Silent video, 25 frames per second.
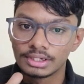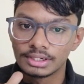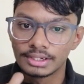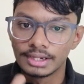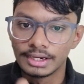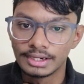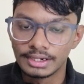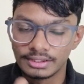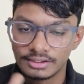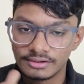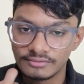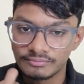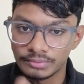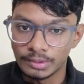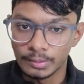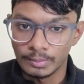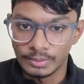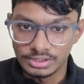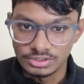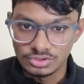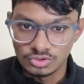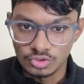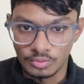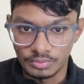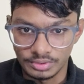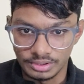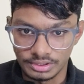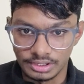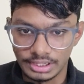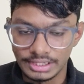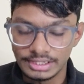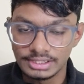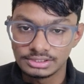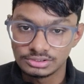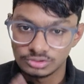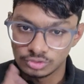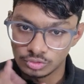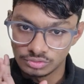getting a permanent job here,
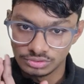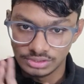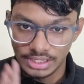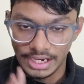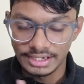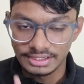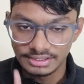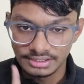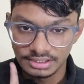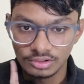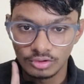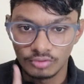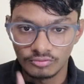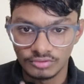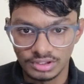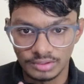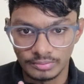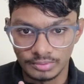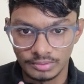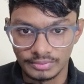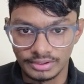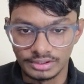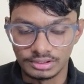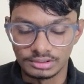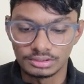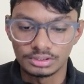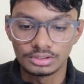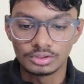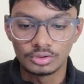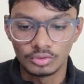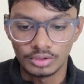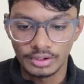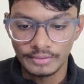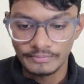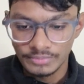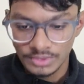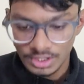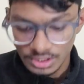right? So that thing you have to keep in mind,
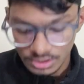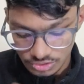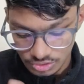okay?